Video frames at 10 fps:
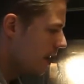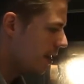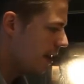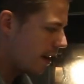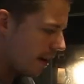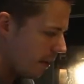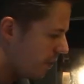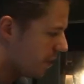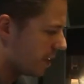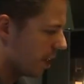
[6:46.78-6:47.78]
And
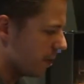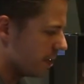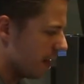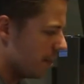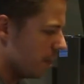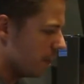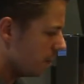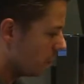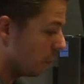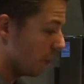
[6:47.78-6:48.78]
however you set your timer,
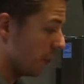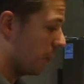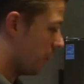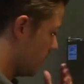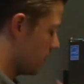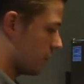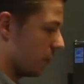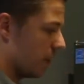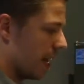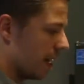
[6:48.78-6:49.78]
we're a
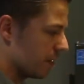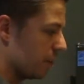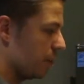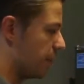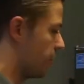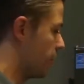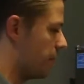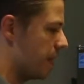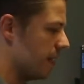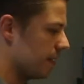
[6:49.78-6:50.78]
store that has to do it for 30
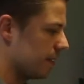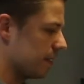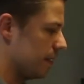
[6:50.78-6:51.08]
minutes.